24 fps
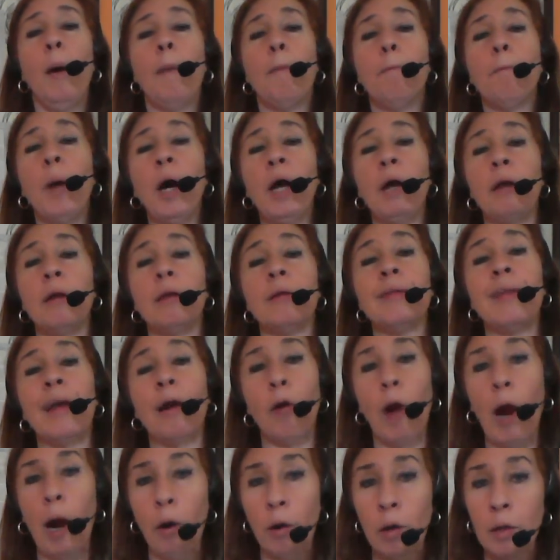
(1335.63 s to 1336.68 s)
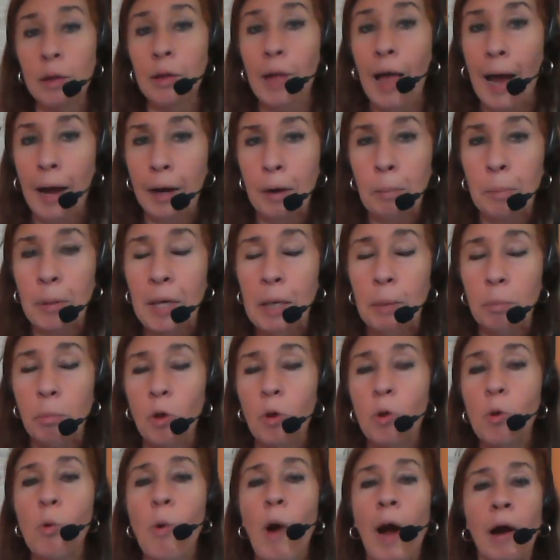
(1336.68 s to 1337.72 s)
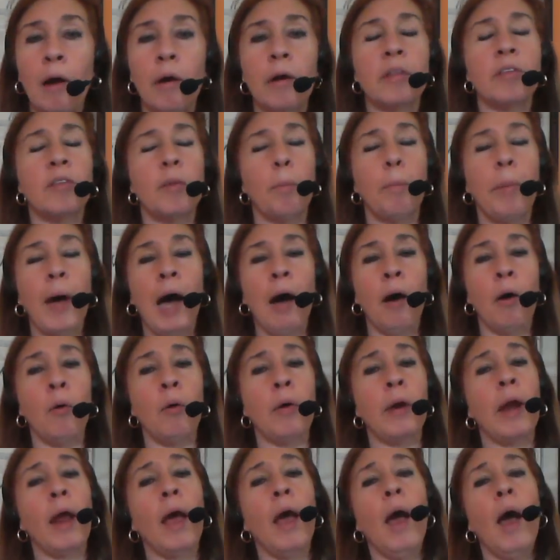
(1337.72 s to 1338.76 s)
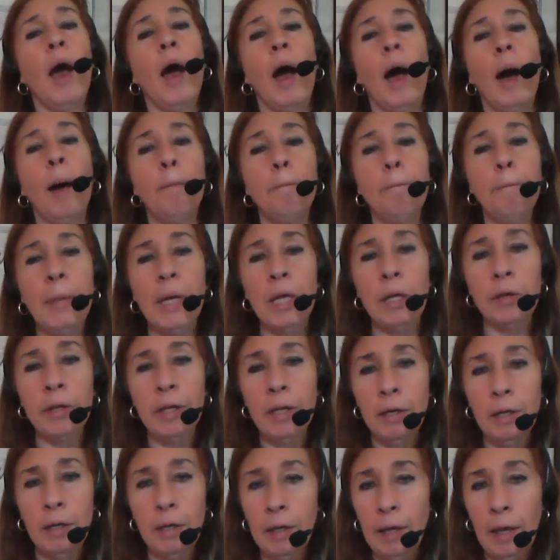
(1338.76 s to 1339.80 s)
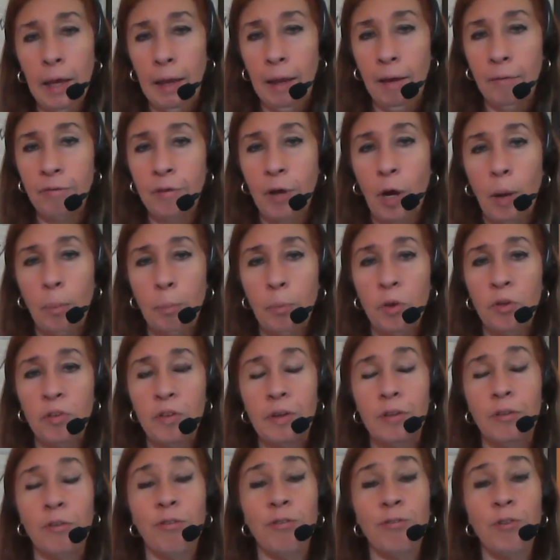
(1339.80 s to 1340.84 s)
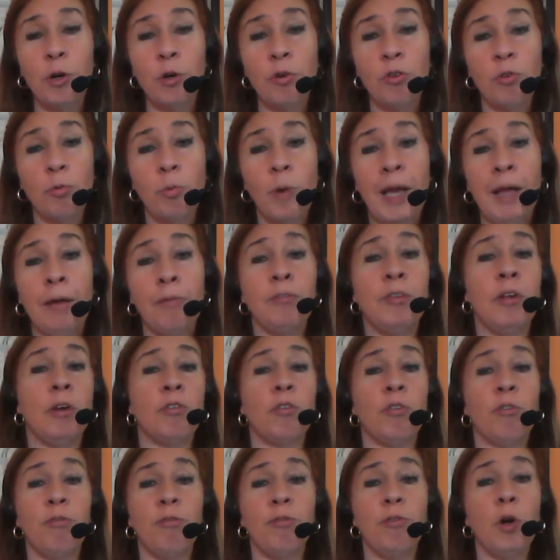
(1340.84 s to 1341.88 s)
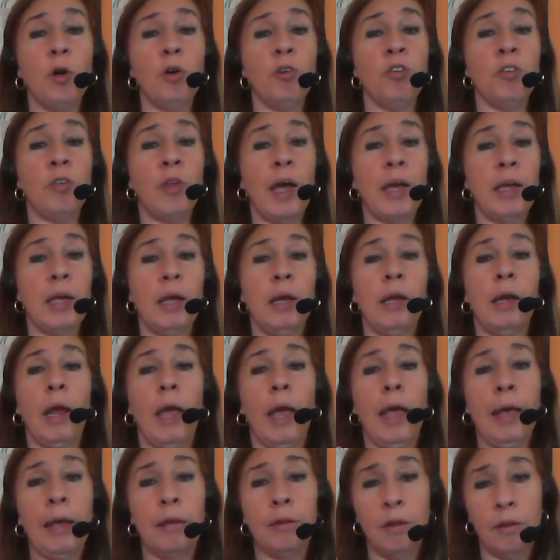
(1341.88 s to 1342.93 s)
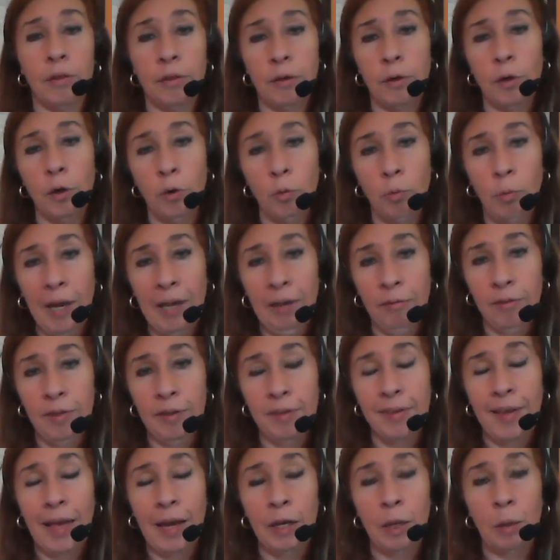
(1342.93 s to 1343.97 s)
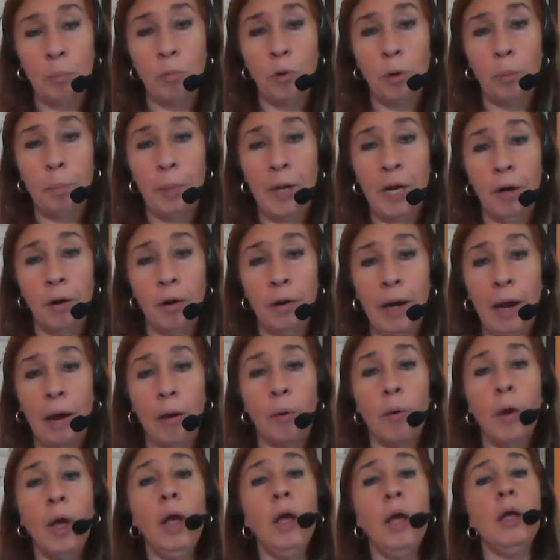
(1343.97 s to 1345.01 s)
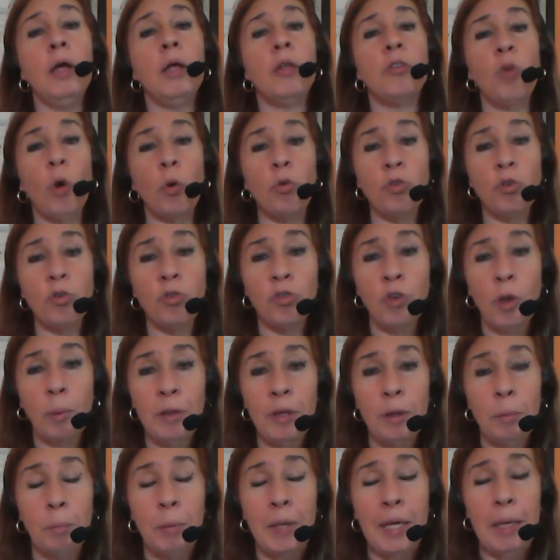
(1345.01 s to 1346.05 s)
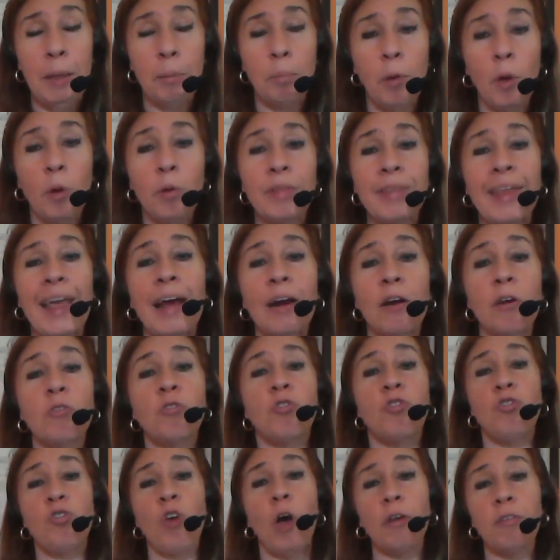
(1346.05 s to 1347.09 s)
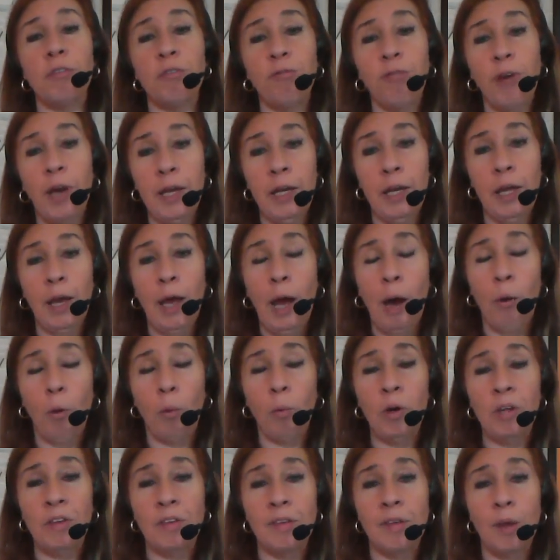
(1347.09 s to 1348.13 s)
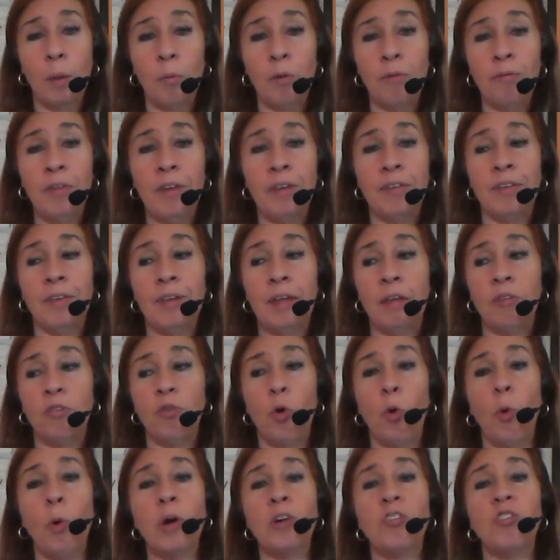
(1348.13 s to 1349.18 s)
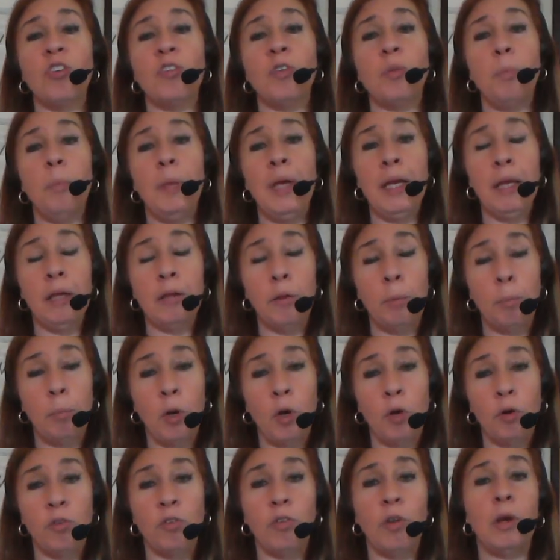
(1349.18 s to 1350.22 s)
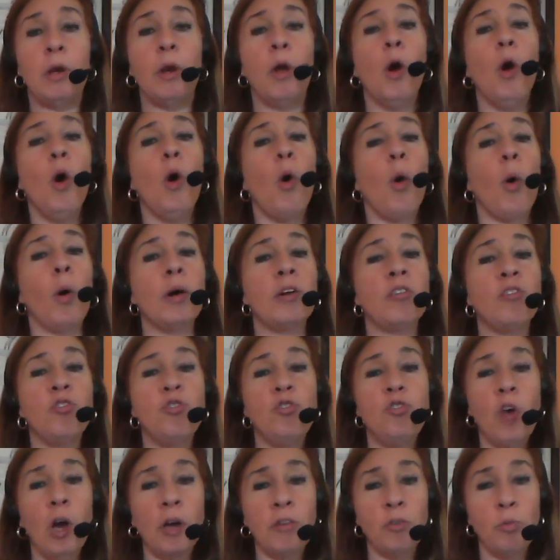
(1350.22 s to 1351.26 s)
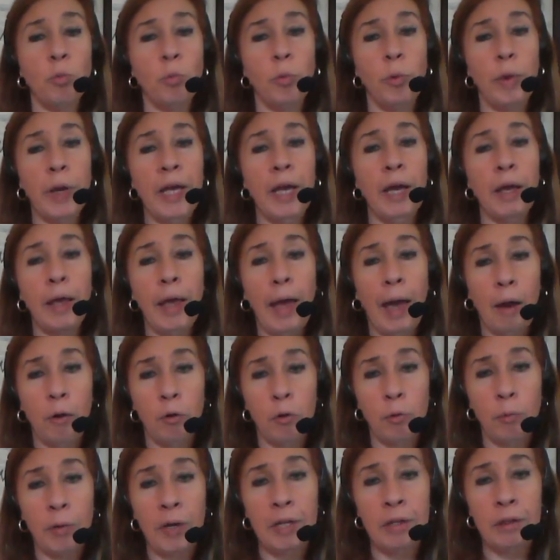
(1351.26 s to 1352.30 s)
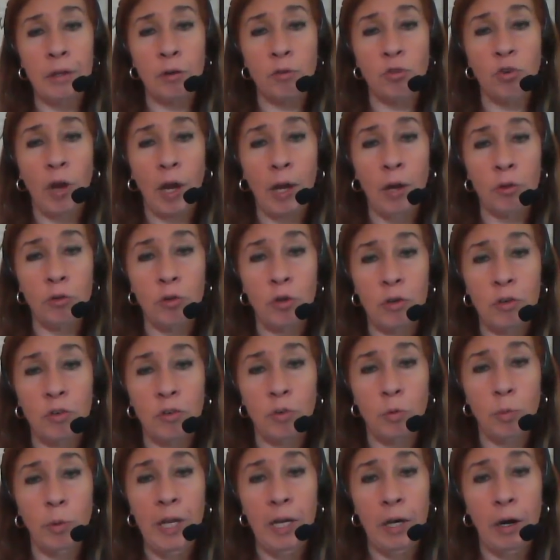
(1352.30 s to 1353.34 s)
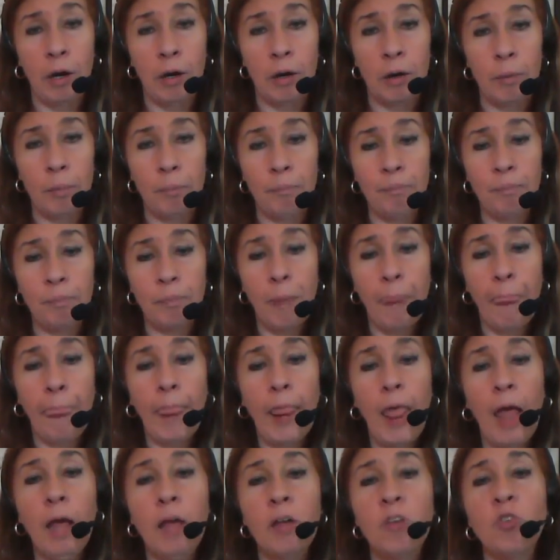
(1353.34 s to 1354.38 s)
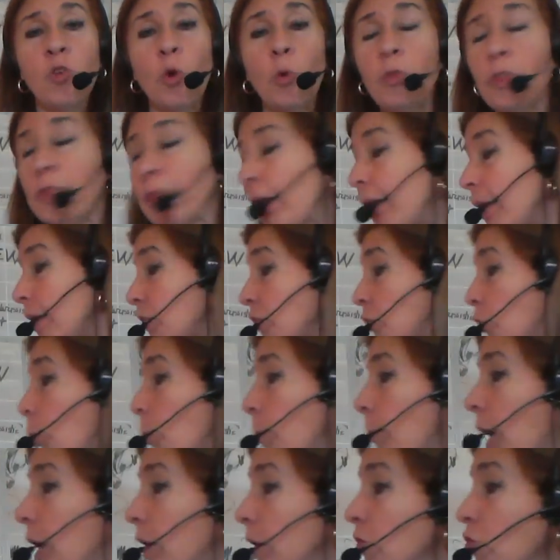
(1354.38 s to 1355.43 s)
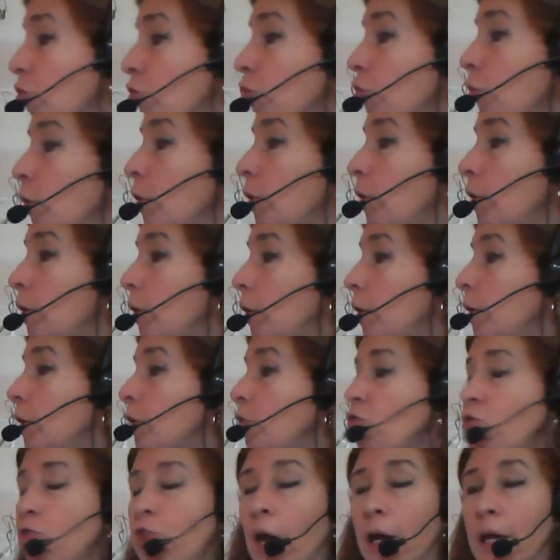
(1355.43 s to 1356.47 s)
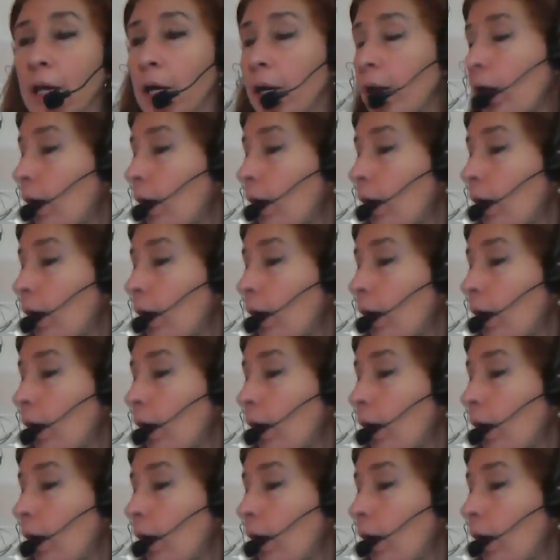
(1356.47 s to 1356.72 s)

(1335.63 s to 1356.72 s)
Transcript: But there are a lot of people who are. It's about a million and a half couples in the first wave. There's a first, second, and the third wave is getting prepared now. Those are some of the people that are just finding out what some of this is, or just meeting the person, or just re encountering their childhood sweetheart. So, thanks so much. Check it